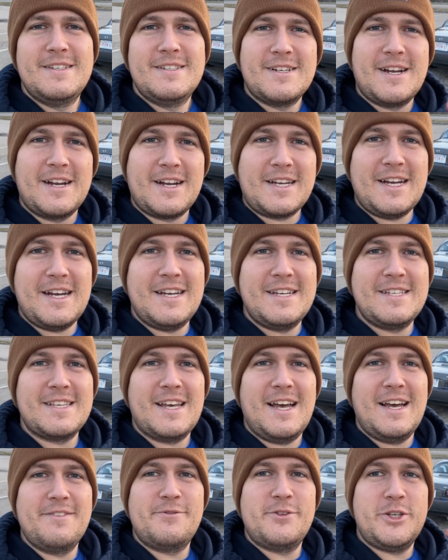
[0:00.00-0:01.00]
All right, guys,
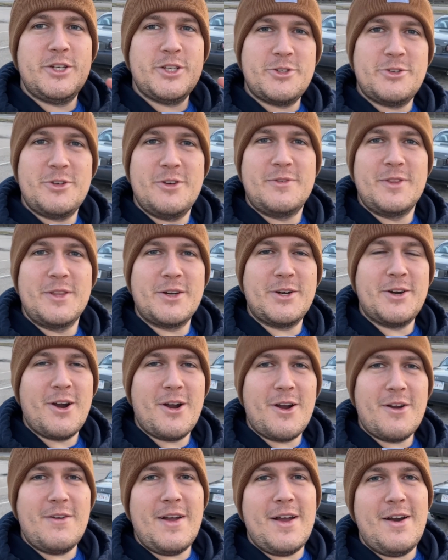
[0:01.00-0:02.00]
I've just driven the
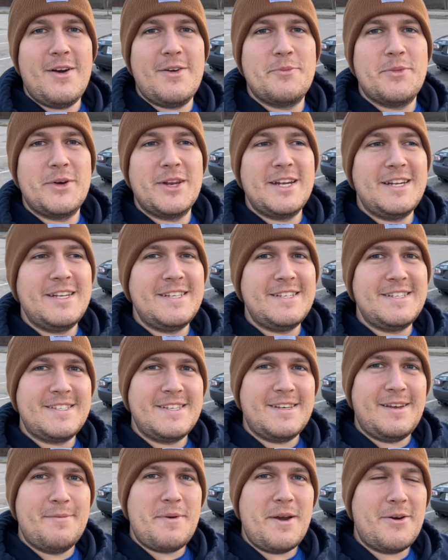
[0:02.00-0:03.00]
car around, but it is
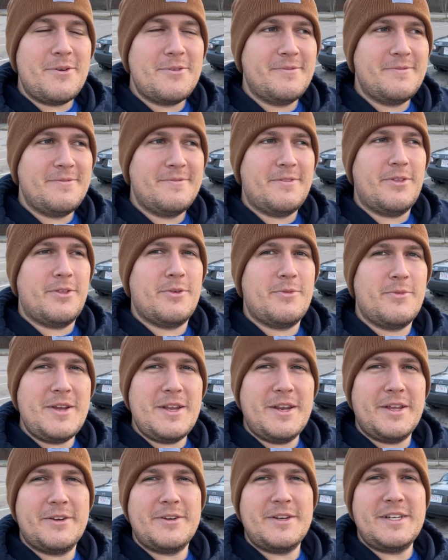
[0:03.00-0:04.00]
about 3
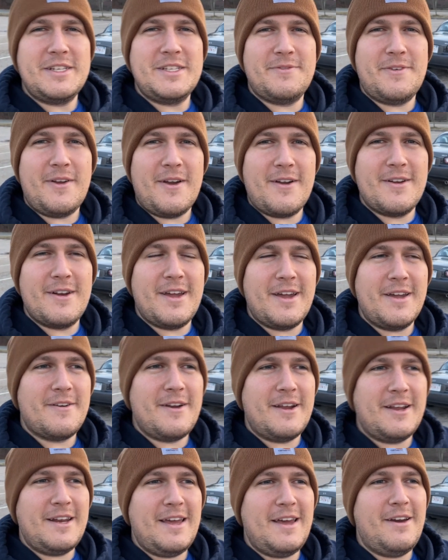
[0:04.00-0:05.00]
degrees Fahrenheit right
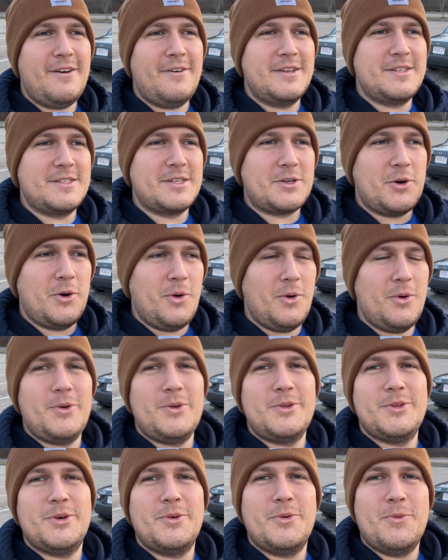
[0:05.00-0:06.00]
now. It's a
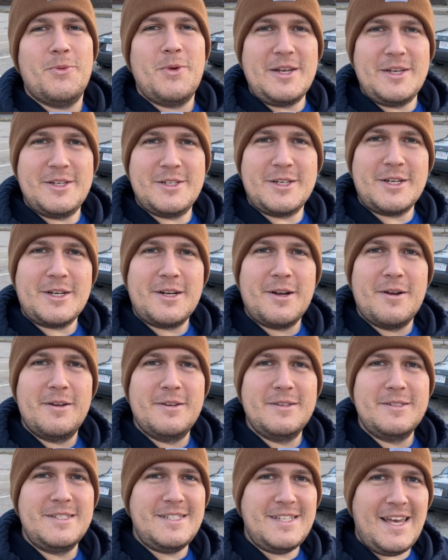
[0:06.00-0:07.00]
cold winter
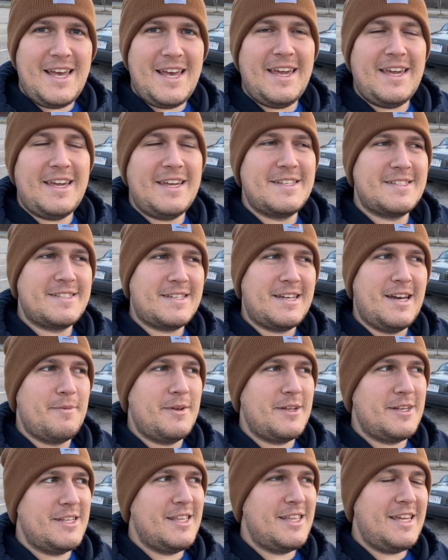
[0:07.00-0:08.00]
day. It's
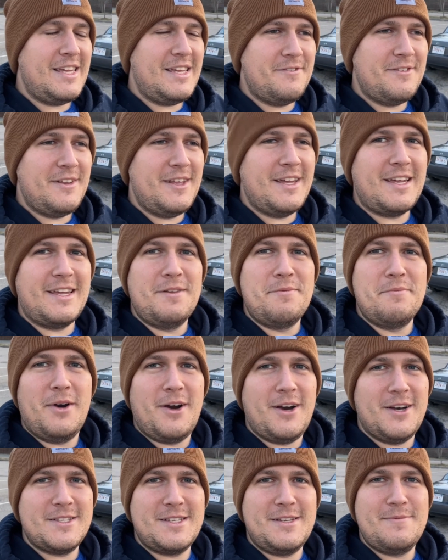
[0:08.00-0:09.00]
coming to the evening in
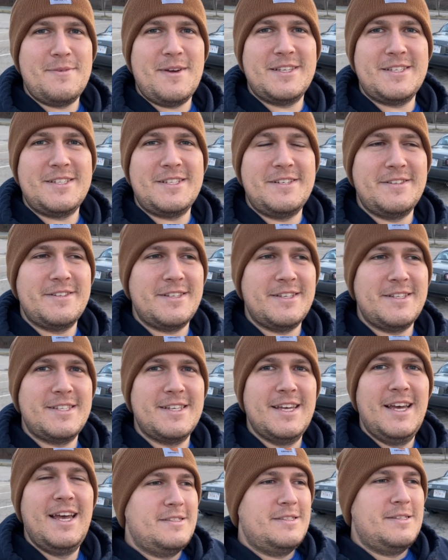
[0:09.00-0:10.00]
Boston, Massachusetts.
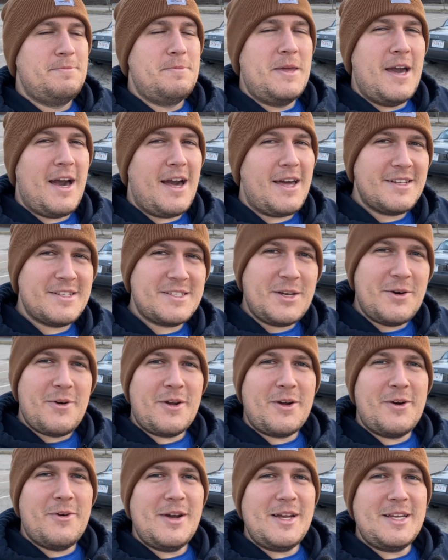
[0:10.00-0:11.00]
The Miata is going
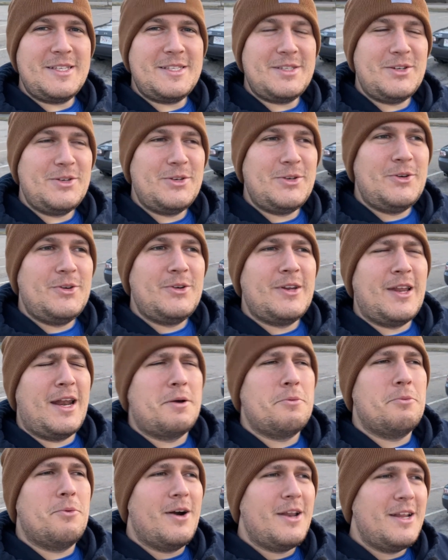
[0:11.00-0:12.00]
away soon, and I
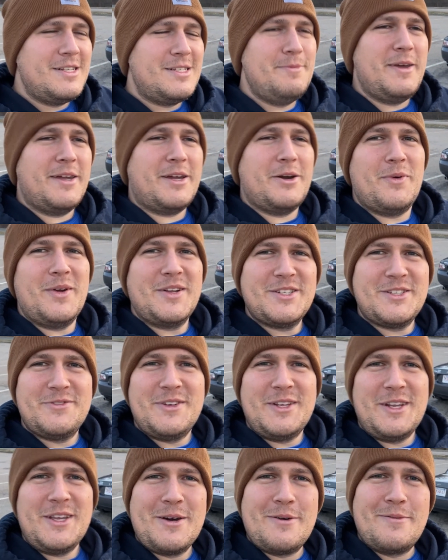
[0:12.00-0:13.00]
wanted to make a winter
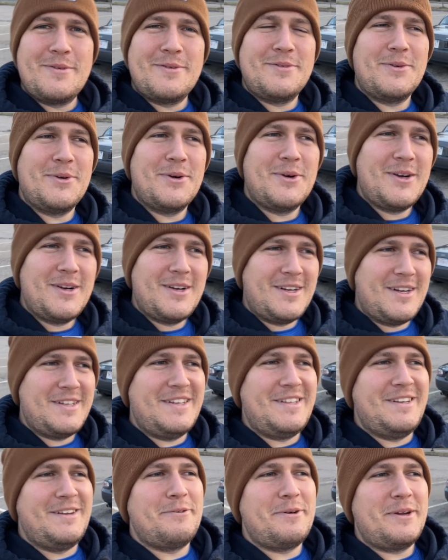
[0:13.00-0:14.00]
video before,
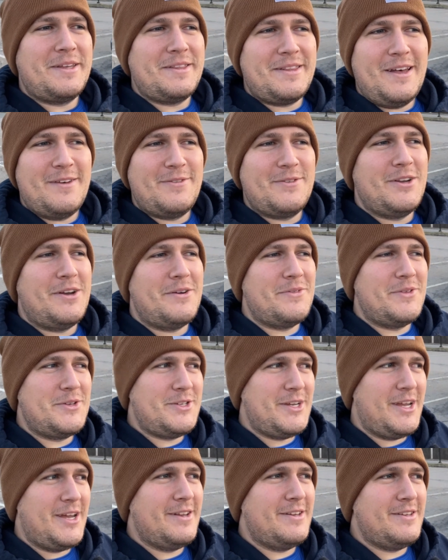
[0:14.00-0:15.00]
we left it off the
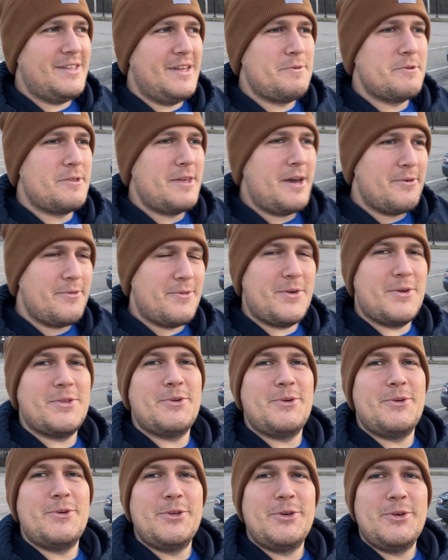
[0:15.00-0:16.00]
channel. And without further
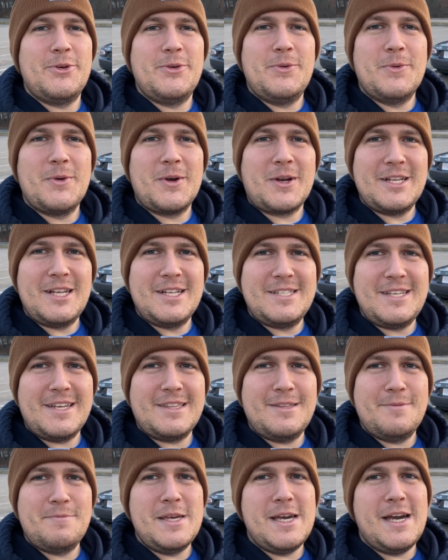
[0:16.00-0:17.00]
ado, we're gonna take the
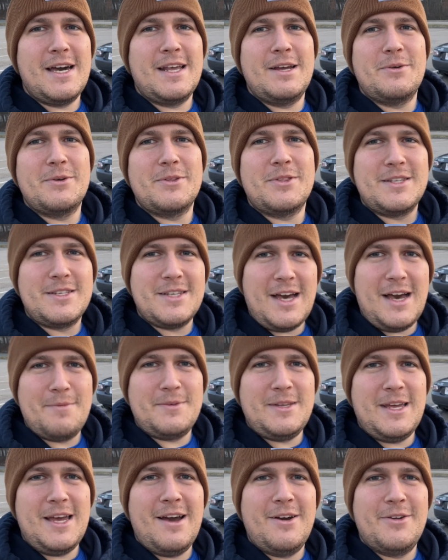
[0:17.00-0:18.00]
Miata with the top
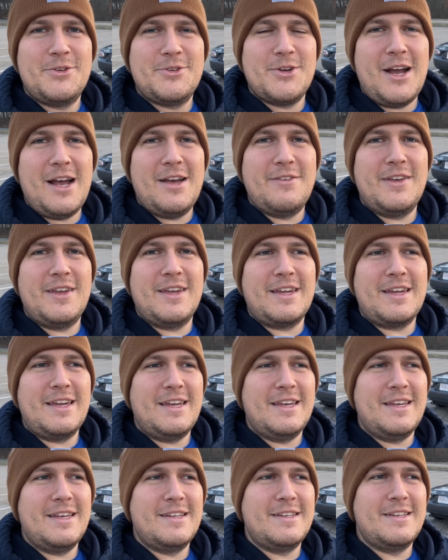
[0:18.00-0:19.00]
down, driving
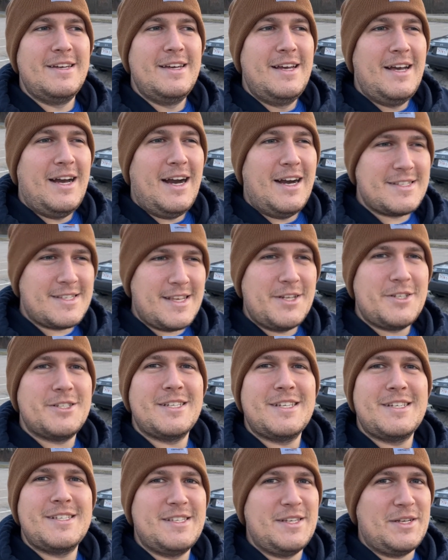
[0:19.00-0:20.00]
in
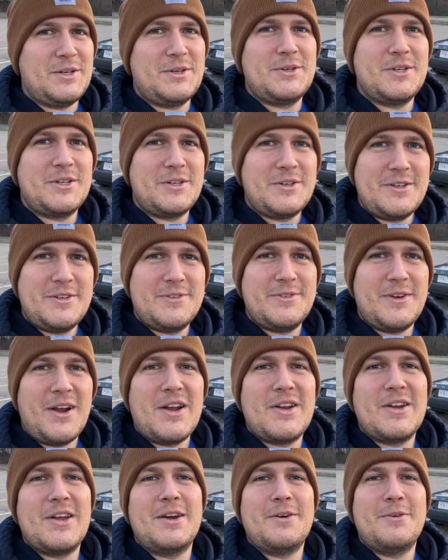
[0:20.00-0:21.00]
essentially 0 degree
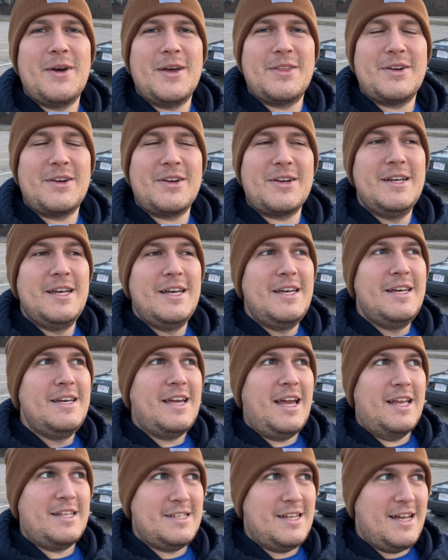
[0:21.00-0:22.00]
Fahrenheit weather.
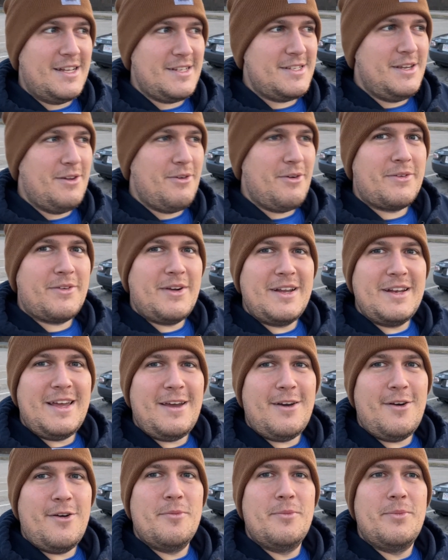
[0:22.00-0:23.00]
It's not snowing right
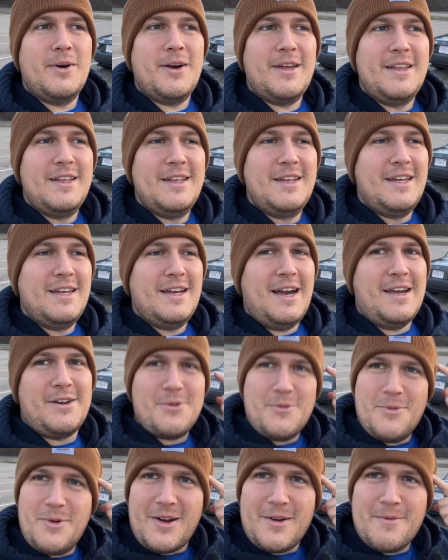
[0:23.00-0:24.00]
now, but I don't
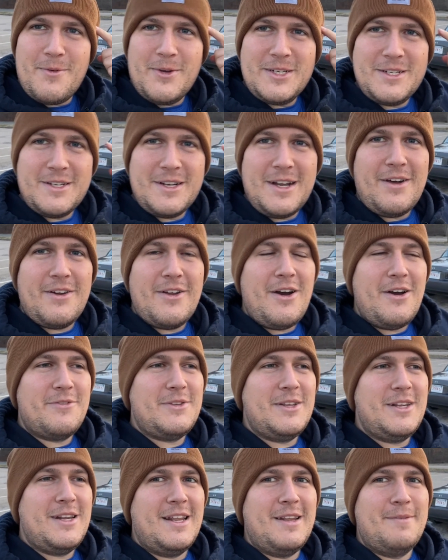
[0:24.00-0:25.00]
wear a winter hat
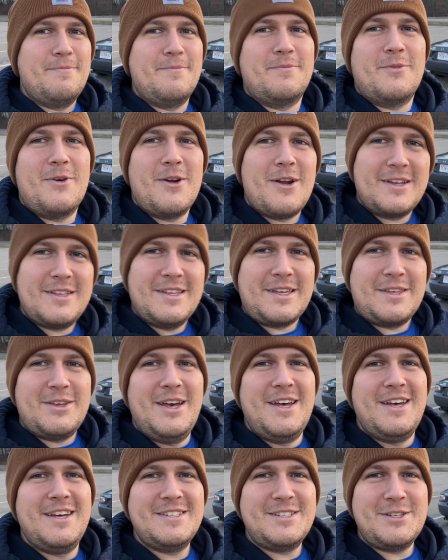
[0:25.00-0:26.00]
often. I'm wearing like
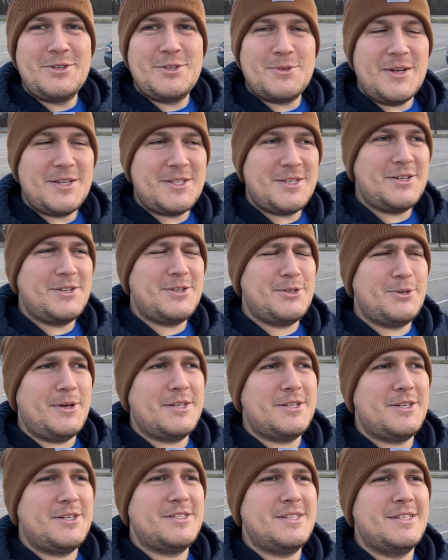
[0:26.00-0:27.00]
2
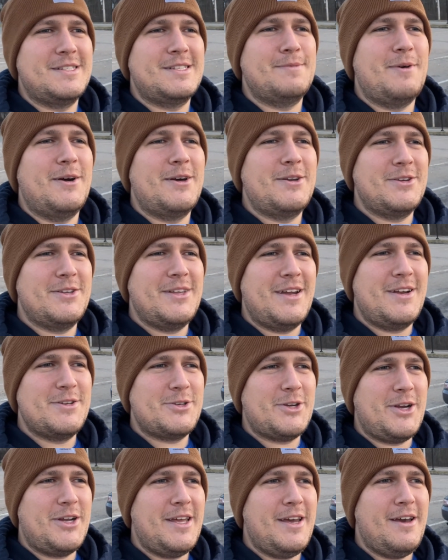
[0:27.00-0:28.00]
sweatshirts and some underlayers
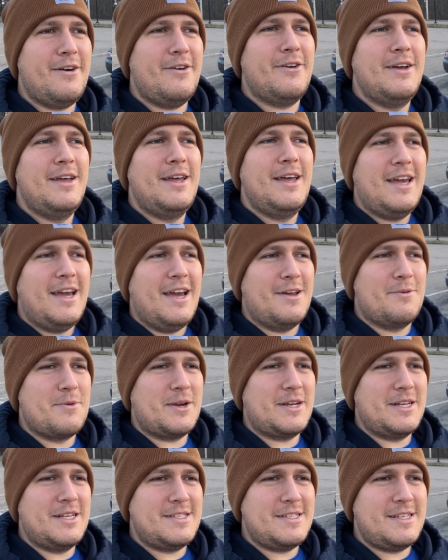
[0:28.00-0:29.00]
right now, and we're
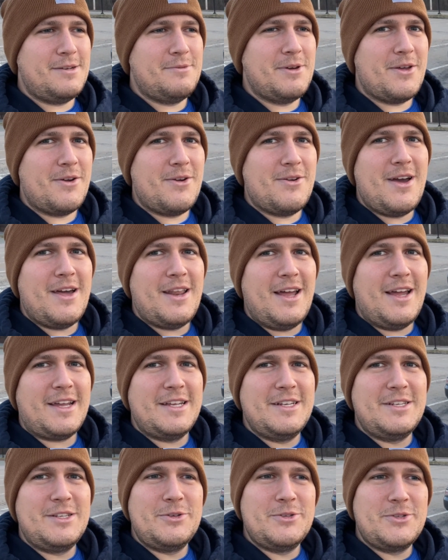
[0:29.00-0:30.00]
gonna see whether or not I can
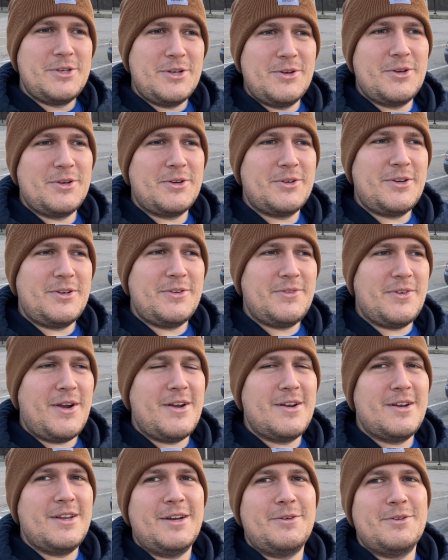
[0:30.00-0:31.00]
do 0 degree
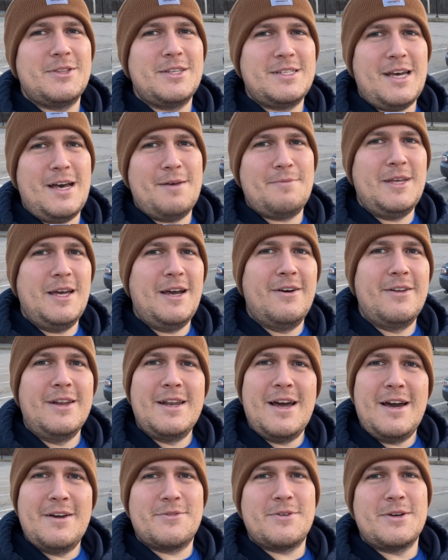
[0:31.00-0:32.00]
Fahrenheit with the top down and
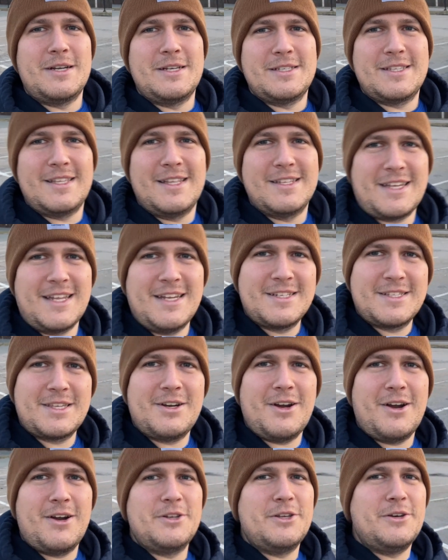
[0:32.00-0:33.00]
not freeze. Let's get into the
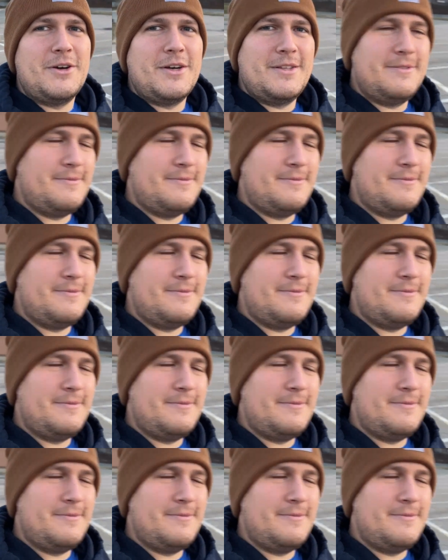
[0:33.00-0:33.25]
car and do it.